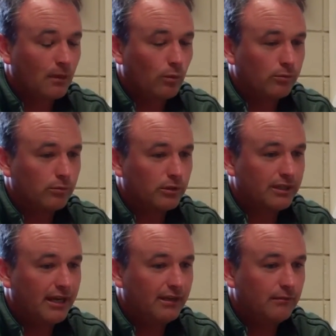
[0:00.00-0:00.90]

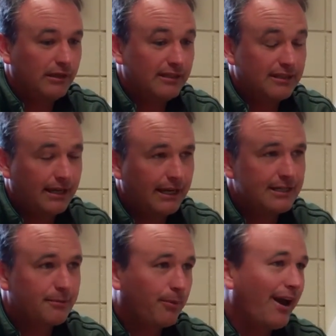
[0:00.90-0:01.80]
We get 10
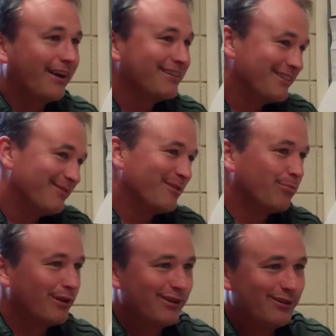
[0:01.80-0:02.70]
days of practice, and then we
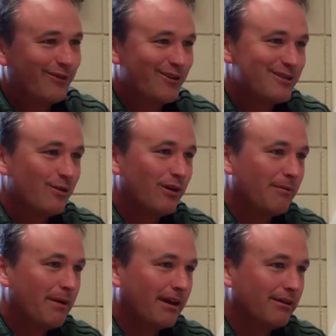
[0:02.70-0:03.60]
play the University of
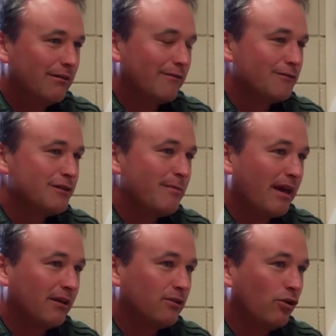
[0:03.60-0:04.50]
Winnipeg and University of
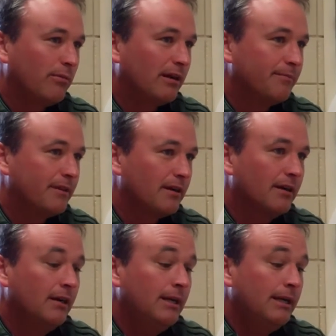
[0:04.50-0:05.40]
Manitoba up
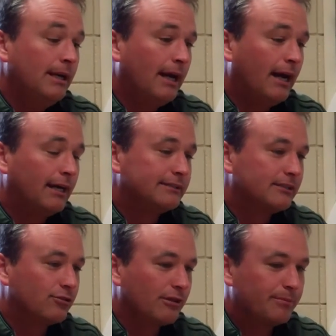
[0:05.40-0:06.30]
there. It's
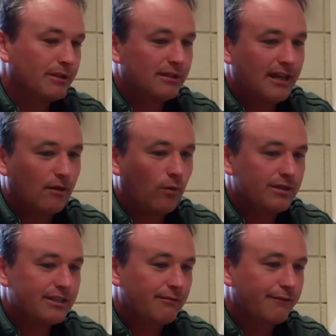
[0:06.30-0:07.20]
a trip you can take
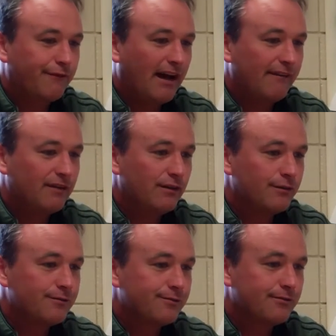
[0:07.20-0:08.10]
once every 5
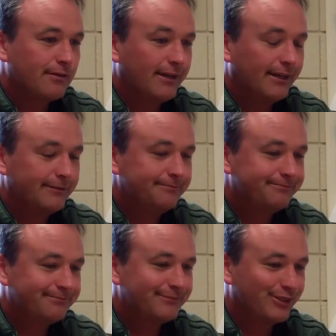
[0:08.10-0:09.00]
years.
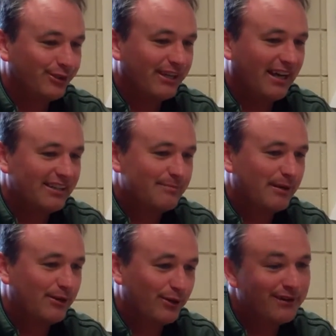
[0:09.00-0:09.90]
So yeah, it's
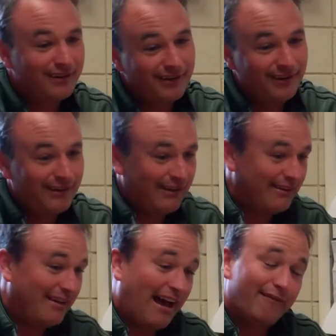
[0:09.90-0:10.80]
been good.
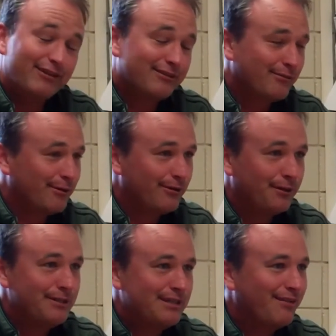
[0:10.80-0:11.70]
Obviously,
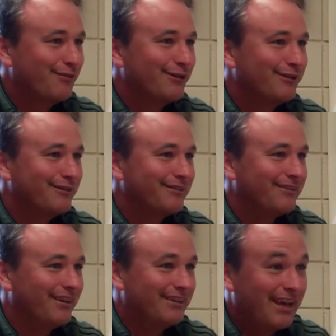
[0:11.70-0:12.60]
recruiting's never
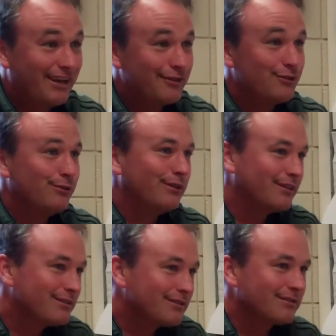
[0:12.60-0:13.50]
a dead issue.
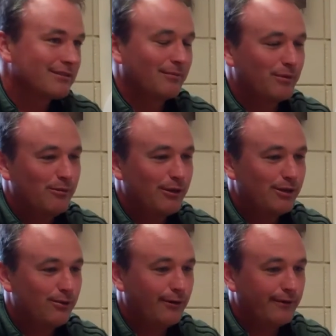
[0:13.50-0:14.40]
That's something we've
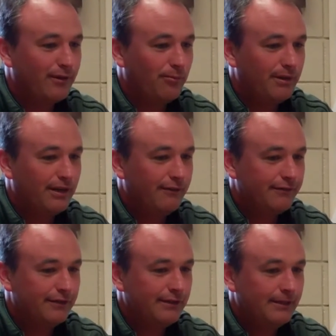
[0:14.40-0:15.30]
been doing a little bit
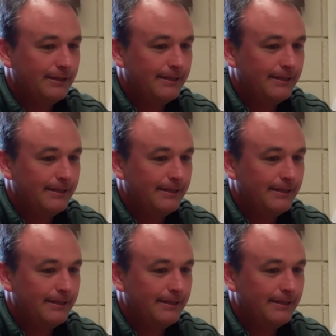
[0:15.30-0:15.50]
of, and